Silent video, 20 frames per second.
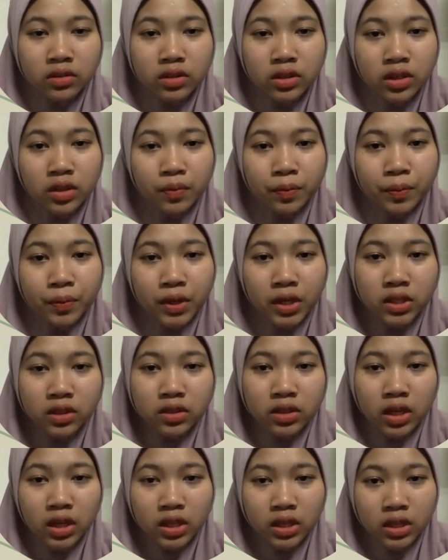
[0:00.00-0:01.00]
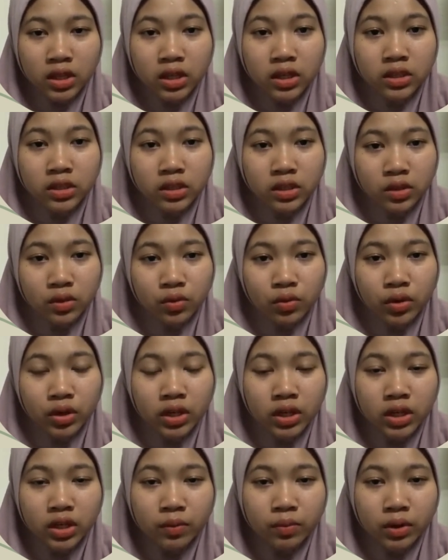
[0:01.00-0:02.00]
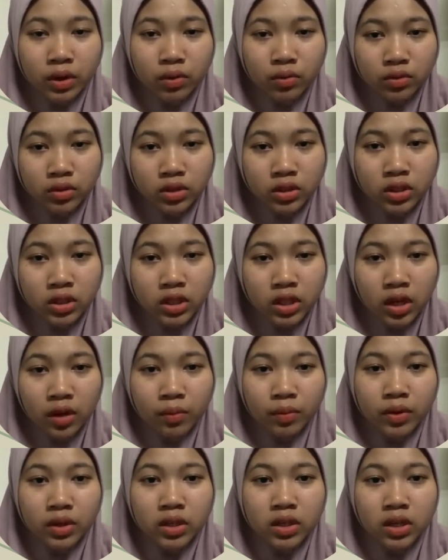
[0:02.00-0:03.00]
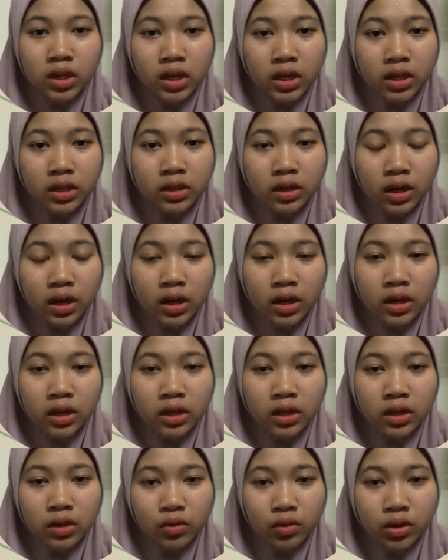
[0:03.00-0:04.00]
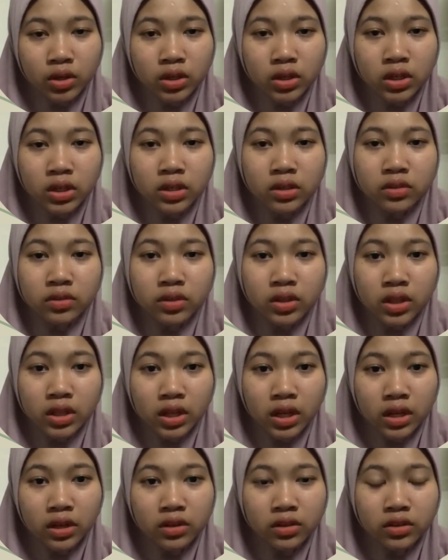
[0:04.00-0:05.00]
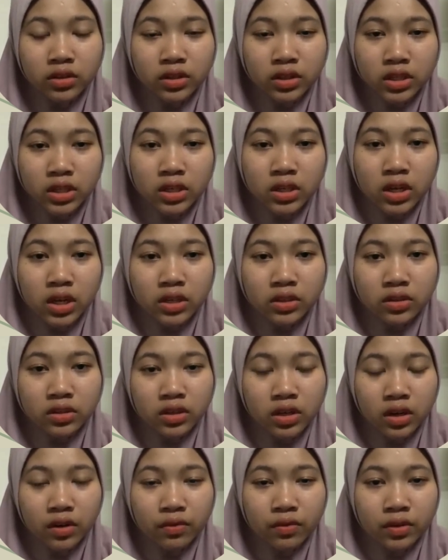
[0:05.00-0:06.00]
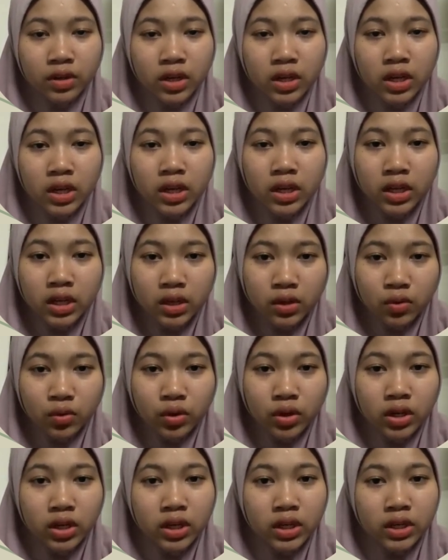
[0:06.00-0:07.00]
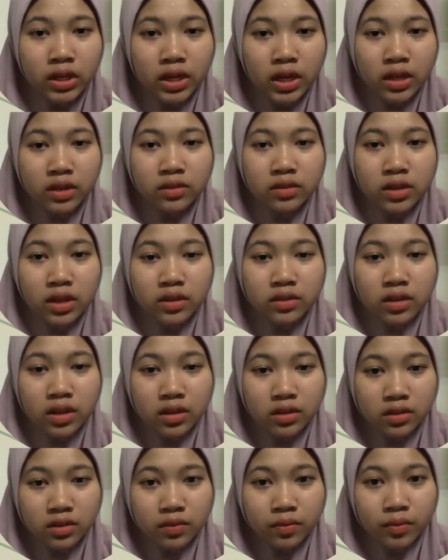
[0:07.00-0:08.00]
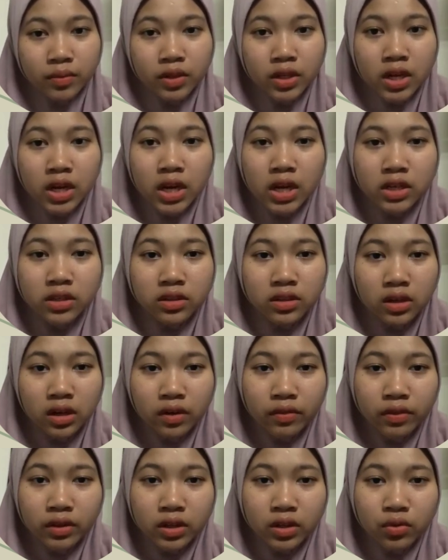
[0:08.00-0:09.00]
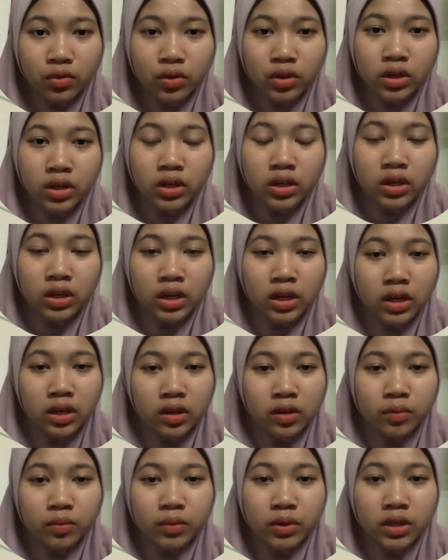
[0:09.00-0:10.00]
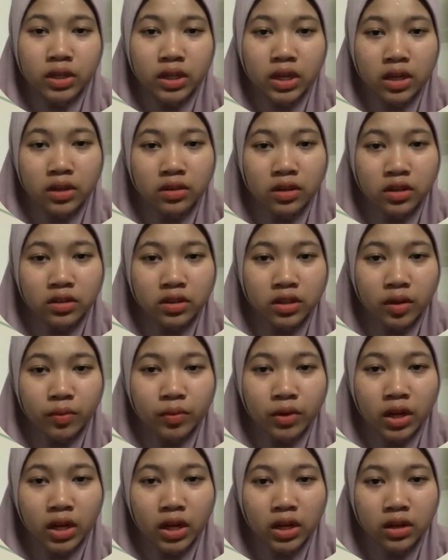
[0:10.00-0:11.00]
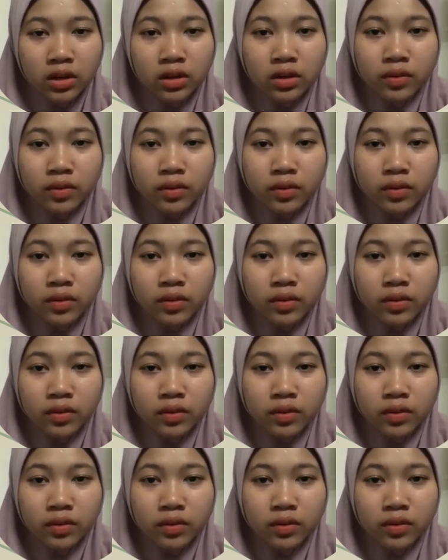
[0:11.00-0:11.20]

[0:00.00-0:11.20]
the page title show in the browser tab. The link rel equal style sheet href equal index CSS href equal index HTML.